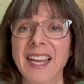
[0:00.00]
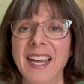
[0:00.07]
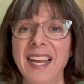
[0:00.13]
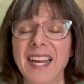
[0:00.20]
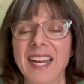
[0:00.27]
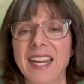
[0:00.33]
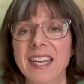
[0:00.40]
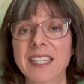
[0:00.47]

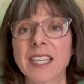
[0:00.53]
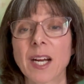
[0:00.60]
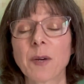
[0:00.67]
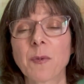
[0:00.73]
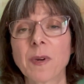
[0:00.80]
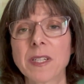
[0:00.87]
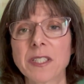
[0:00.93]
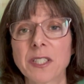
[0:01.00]
And I
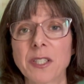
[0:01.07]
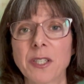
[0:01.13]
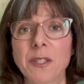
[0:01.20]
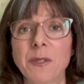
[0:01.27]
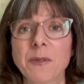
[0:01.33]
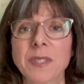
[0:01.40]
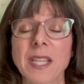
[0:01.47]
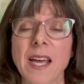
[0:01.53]
want to
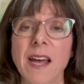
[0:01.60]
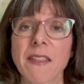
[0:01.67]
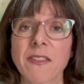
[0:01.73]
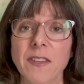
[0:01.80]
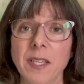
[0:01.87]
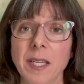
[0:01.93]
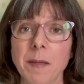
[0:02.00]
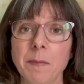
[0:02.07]
use that
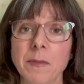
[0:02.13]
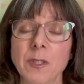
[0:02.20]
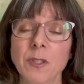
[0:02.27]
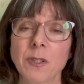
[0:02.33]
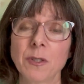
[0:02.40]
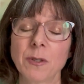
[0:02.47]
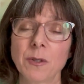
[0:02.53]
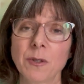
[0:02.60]
theme
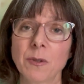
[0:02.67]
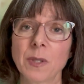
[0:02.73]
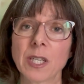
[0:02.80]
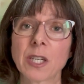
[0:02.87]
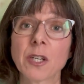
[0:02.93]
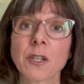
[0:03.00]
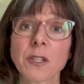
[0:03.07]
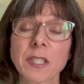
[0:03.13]
to
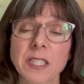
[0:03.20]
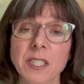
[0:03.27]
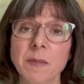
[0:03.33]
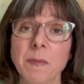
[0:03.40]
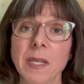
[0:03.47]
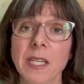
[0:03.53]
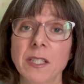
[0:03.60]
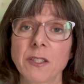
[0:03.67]
encourage
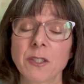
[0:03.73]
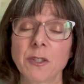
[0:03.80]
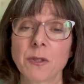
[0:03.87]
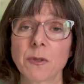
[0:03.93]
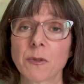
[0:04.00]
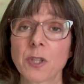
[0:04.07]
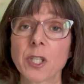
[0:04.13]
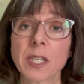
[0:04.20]
me
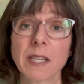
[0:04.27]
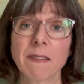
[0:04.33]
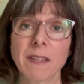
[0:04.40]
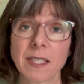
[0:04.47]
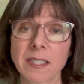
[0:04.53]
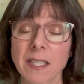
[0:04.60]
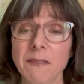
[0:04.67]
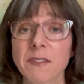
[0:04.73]
to look at
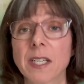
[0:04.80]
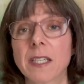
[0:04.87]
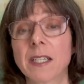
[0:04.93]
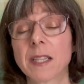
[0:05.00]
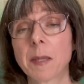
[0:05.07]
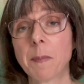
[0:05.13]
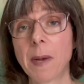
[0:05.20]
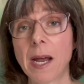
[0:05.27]
things I've done in
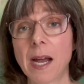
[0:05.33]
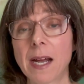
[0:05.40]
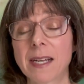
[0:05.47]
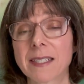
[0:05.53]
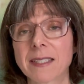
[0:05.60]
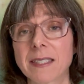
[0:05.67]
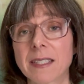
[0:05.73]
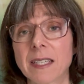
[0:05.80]
the
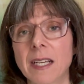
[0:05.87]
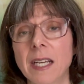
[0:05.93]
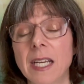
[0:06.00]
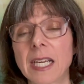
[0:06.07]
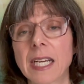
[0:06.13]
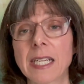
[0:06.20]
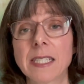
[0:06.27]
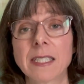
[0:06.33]
past,
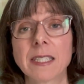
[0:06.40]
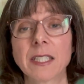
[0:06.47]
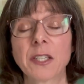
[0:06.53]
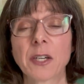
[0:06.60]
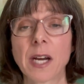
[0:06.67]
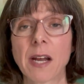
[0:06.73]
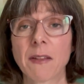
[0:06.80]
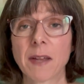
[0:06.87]
consider
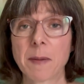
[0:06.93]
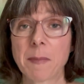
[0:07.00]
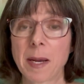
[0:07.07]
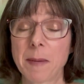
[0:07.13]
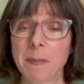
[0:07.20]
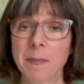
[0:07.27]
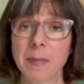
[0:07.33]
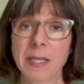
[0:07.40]
how I
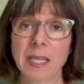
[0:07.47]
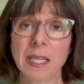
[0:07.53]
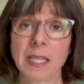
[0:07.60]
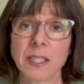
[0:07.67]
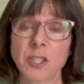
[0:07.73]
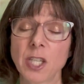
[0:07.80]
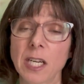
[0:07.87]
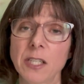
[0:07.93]
might be
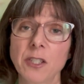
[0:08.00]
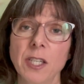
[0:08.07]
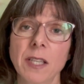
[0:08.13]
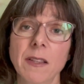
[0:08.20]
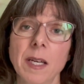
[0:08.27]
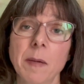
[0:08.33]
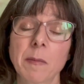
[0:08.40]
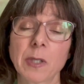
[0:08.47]
changing
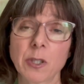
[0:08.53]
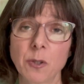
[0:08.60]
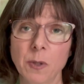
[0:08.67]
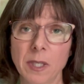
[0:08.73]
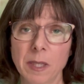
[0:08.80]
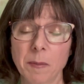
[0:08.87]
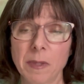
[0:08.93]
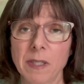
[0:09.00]
them or doing
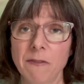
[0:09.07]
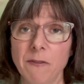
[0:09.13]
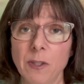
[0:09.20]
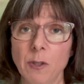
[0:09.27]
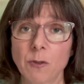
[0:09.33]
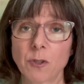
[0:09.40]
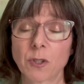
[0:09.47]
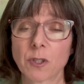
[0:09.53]
them in the
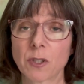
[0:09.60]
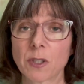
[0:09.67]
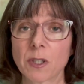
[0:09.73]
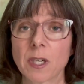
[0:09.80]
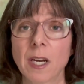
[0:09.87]
future,